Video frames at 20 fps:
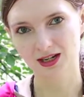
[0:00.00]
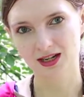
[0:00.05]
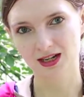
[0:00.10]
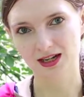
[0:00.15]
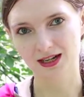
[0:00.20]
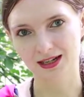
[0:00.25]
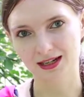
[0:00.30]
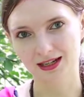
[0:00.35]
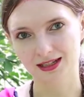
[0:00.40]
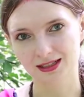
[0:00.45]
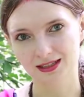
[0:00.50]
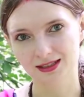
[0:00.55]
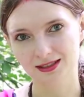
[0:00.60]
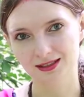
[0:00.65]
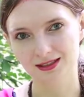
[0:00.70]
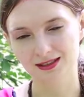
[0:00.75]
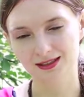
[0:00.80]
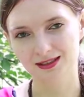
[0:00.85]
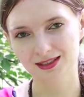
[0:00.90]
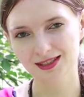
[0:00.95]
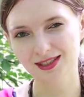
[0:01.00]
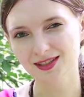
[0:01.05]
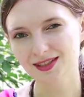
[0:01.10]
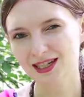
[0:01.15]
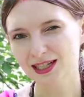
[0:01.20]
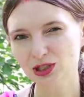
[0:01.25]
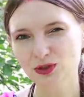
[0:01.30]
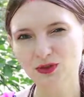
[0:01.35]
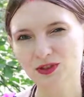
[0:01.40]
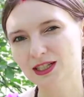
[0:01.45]
And this is
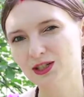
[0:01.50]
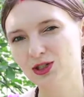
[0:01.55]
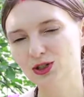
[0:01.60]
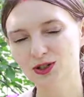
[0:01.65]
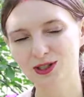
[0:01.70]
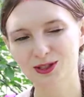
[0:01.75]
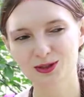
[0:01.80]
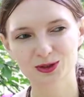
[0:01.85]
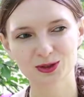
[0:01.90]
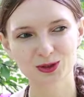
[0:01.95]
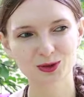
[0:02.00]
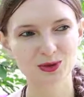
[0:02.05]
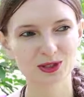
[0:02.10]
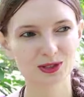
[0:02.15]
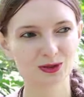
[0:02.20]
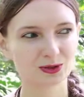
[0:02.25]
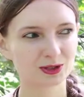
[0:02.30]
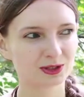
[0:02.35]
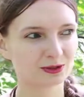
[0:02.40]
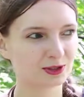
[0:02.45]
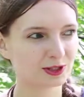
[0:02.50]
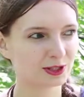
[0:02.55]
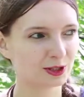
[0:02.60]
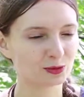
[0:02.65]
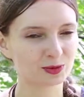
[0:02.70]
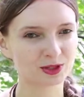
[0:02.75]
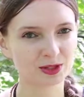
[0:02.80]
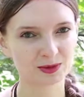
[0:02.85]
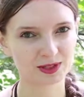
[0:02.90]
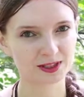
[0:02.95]
kind of natural, when you are a very
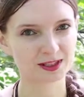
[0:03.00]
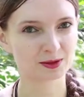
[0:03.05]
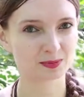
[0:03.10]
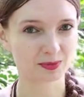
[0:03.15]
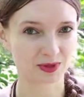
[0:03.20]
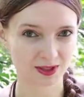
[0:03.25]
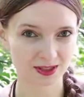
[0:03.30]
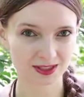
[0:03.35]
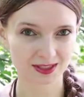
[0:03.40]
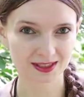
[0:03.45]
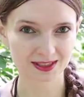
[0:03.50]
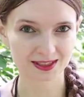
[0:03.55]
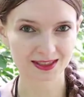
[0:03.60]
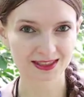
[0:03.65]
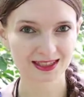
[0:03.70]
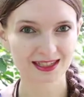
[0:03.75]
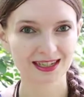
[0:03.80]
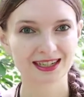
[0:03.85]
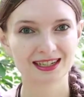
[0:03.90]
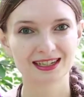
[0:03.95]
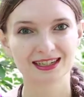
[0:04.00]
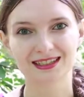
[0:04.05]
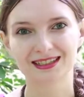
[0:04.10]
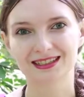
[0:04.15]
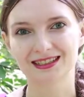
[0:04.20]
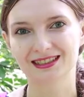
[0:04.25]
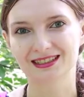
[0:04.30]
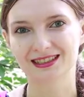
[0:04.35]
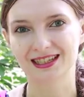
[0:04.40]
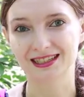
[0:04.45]
optimistic person,
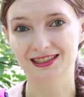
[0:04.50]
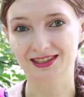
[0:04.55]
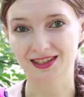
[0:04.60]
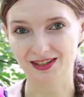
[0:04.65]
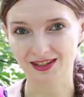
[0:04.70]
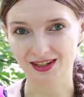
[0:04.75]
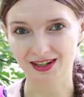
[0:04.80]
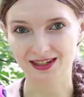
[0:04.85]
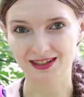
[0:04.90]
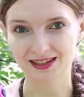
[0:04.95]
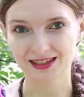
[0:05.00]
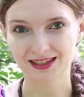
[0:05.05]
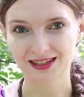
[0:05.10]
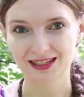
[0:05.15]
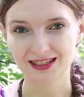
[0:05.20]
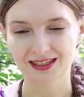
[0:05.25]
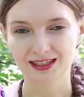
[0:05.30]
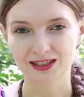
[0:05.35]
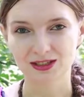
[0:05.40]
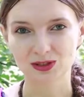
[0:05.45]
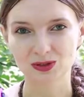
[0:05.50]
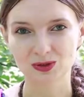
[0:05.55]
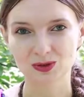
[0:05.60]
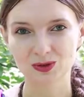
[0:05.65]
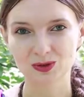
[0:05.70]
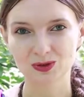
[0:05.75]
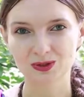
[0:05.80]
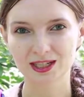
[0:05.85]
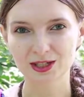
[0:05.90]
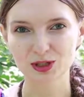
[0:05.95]
like they are,
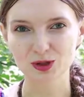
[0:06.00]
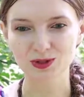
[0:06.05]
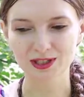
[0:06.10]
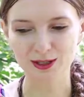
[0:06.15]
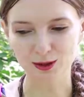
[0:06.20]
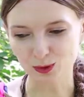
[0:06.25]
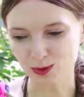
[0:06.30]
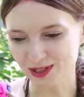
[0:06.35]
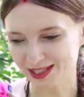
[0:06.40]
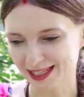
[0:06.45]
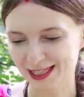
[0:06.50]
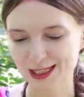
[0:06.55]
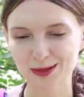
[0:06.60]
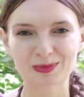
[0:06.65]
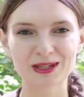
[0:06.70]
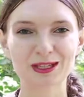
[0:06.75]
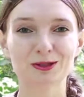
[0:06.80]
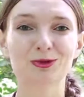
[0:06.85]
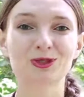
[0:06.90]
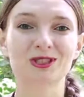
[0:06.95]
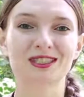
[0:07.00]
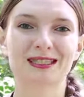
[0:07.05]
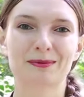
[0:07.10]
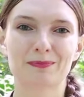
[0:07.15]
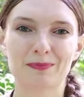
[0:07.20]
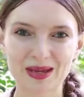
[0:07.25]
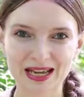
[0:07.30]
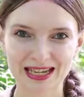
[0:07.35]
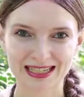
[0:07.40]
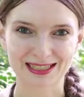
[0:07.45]
you naturally always expect what is the
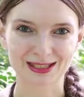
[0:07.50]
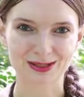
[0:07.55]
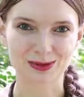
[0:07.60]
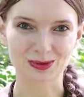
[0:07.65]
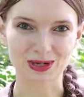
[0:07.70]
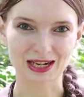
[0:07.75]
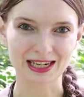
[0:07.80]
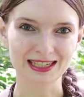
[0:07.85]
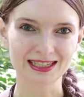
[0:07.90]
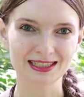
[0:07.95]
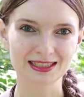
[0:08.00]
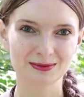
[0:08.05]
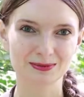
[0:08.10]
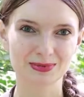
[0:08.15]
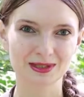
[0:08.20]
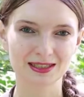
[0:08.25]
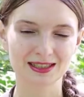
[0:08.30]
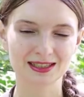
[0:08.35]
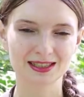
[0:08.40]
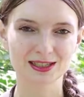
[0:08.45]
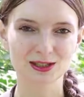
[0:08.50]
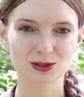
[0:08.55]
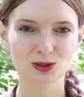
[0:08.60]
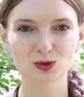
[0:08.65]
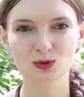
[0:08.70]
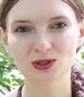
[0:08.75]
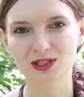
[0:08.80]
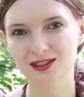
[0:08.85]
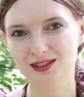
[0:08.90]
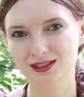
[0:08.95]
best, right? But this is not
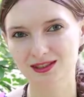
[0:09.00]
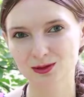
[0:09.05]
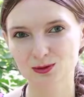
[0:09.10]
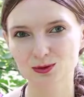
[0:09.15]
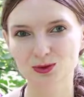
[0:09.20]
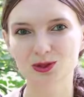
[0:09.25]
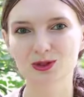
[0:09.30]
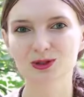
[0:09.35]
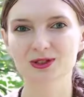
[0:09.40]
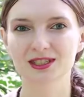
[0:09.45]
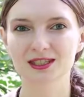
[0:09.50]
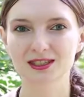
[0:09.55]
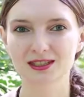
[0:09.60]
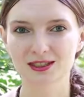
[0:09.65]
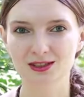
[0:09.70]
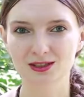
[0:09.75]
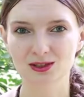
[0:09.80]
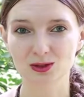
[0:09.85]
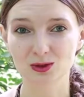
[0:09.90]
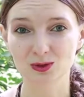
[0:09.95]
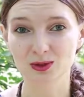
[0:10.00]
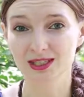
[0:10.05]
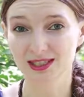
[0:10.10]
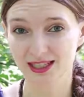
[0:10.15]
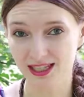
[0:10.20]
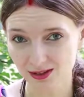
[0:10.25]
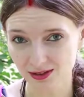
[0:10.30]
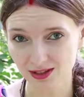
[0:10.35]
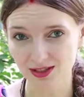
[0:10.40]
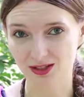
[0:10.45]
what the world is always
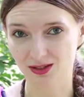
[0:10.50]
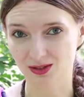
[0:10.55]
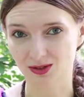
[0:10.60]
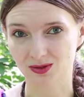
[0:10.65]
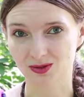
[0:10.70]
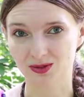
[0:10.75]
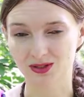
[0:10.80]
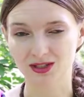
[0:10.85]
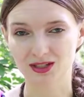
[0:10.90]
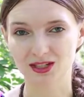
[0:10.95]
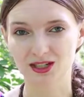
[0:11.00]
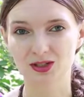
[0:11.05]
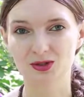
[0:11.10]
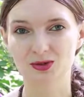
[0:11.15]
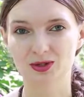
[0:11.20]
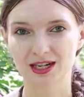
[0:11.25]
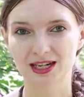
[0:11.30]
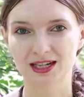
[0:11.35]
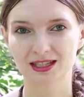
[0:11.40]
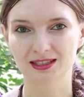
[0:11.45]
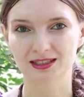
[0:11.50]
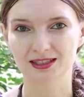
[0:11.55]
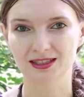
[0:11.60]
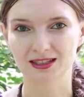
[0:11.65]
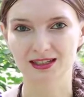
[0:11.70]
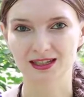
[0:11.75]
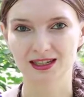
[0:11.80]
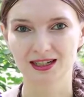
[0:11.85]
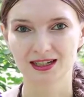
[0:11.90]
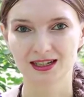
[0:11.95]
giving you in reality.